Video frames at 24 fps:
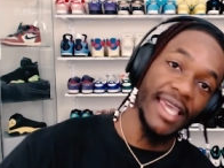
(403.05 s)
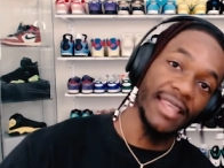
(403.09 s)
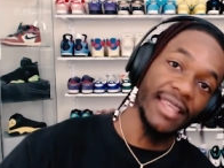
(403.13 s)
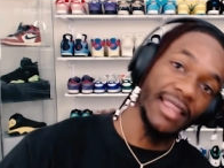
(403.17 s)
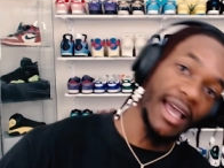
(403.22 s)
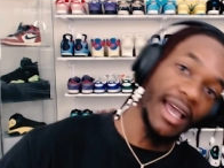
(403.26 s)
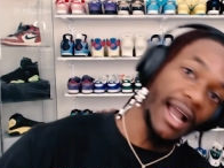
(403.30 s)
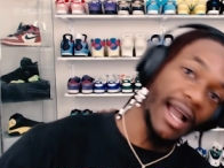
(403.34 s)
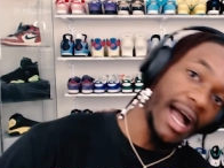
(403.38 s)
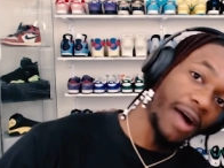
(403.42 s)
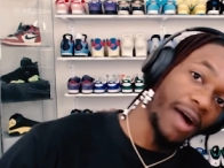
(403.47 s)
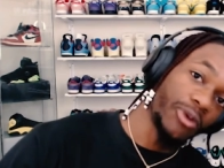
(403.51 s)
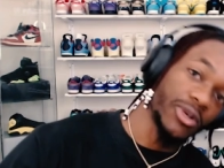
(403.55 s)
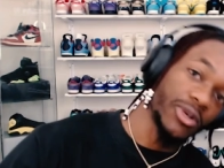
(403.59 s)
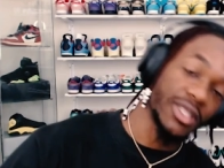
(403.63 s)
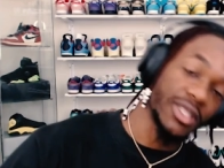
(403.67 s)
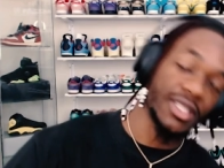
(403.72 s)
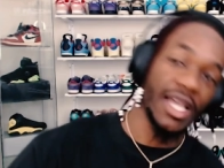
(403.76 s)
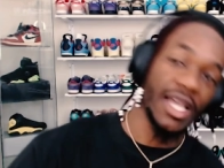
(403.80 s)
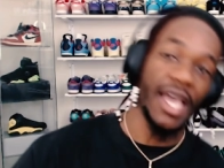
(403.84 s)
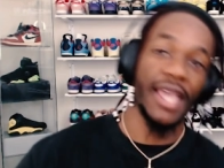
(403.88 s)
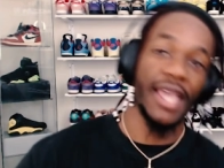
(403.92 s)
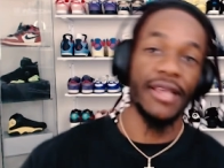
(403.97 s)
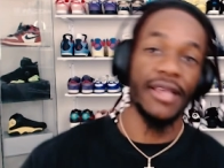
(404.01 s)
Like, I was
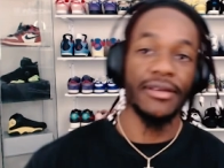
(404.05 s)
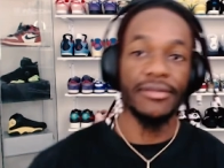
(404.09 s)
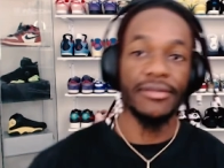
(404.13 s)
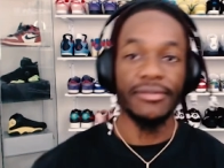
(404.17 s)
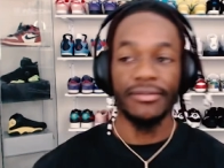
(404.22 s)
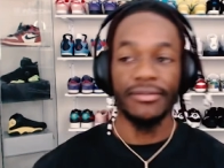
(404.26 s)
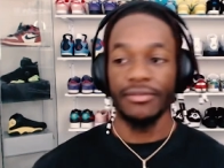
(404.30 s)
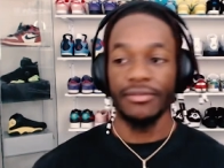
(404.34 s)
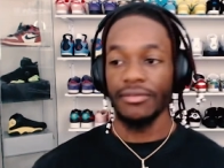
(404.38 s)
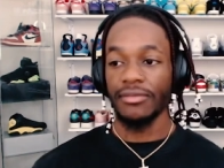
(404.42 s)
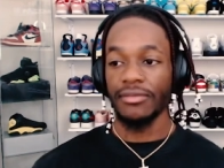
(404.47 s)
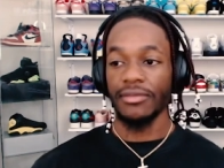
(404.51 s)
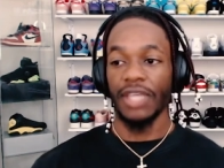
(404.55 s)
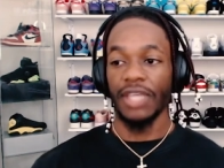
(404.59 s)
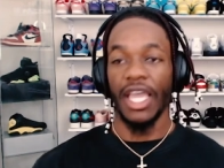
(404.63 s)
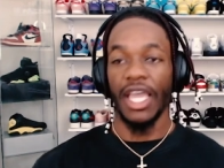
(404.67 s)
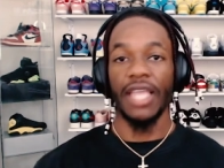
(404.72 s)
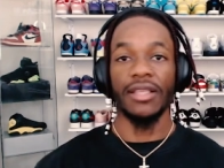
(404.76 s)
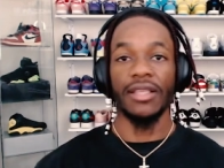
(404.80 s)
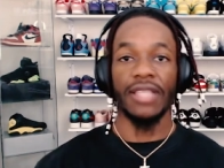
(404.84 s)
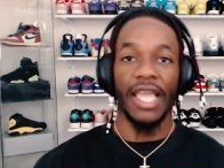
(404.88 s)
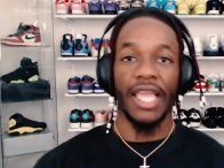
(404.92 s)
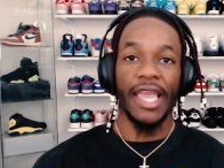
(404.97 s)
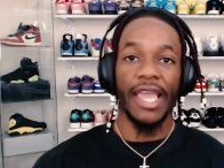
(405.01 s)
like
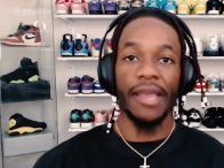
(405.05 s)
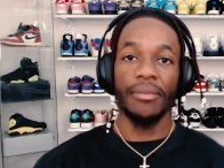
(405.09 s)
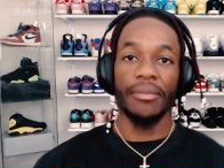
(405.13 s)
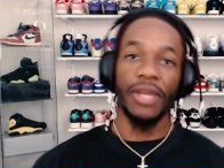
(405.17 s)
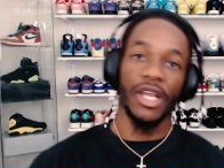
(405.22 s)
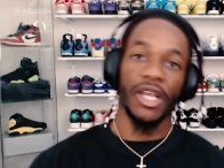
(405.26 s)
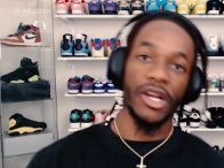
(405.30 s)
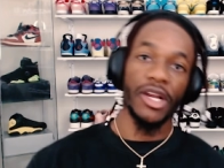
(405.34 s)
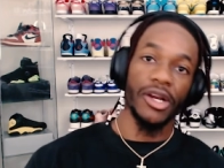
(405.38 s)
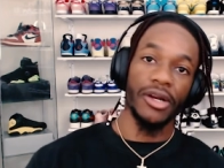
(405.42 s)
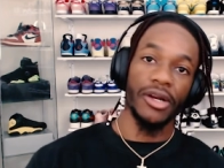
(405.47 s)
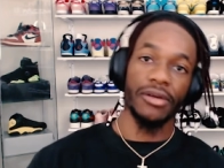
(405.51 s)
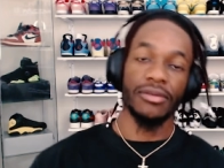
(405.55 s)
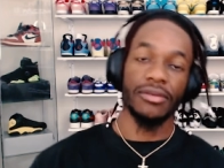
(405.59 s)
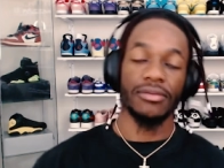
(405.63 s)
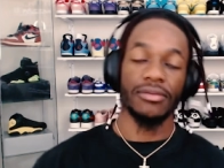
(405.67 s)
damn near